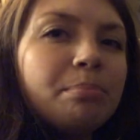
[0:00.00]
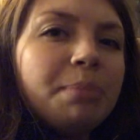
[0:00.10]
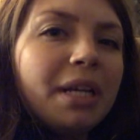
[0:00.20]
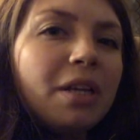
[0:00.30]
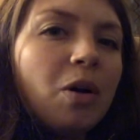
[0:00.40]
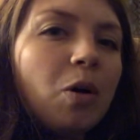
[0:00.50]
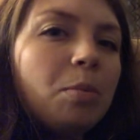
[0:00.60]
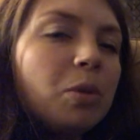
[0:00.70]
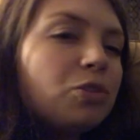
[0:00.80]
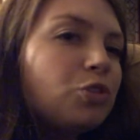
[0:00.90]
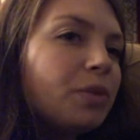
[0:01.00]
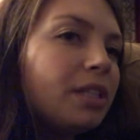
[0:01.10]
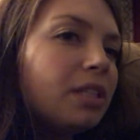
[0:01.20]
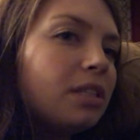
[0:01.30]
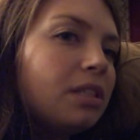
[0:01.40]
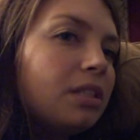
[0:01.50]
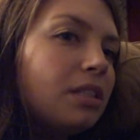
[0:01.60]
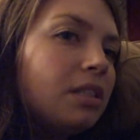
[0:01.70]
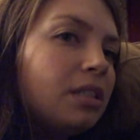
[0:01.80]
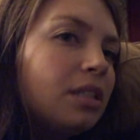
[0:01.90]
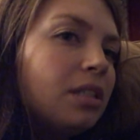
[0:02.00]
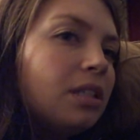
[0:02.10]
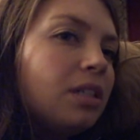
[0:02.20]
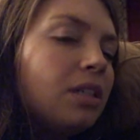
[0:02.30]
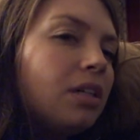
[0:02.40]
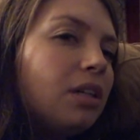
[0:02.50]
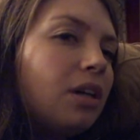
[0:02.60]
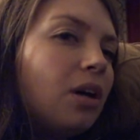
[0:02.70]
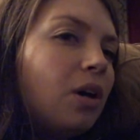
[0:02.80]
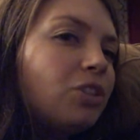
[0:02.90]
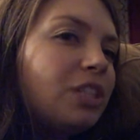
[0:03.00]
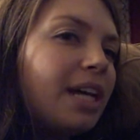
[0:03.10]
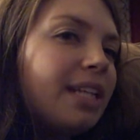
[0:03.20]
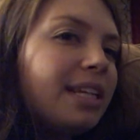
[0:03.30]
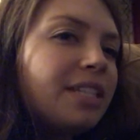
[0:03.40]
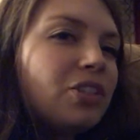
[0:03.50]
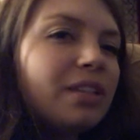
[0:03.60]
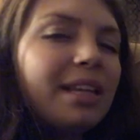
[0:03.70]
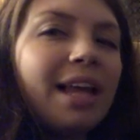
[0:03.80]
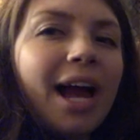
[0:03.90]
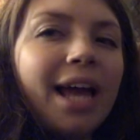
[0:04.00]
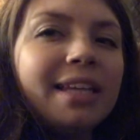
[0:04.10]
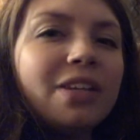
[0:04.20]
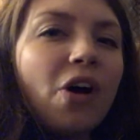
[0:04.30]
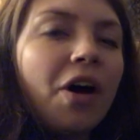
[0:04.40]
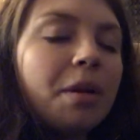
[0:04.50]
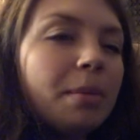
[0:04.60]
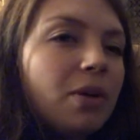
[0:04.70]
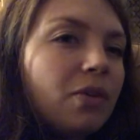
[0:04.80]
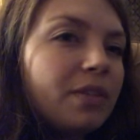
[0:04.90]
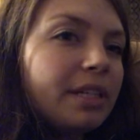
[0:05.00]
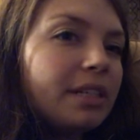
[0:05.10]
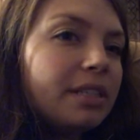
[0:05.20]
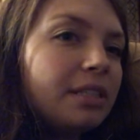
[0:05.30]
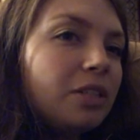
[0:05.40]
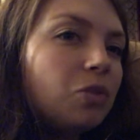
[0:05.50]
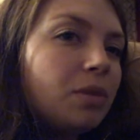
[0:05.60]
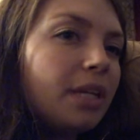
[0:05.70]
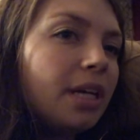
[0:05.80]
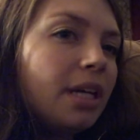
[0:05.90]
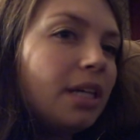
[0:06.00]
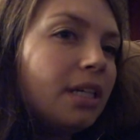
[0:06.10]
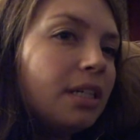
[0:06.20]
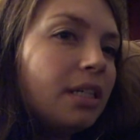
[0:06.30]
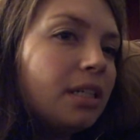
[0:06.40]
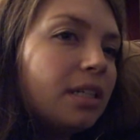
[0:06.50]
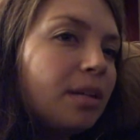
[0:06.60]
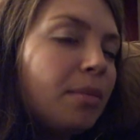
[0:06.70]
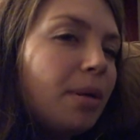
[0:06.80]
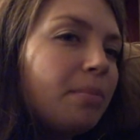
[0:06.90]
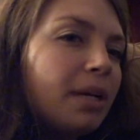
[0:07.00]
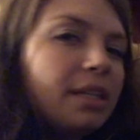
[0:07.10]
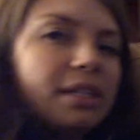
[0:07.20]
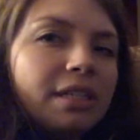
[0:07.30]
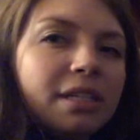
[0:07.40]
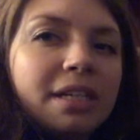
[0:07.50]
Bella almost joined us. Oh, she kind of likes her little island ottoman over there. That's okay. Come on, Bella.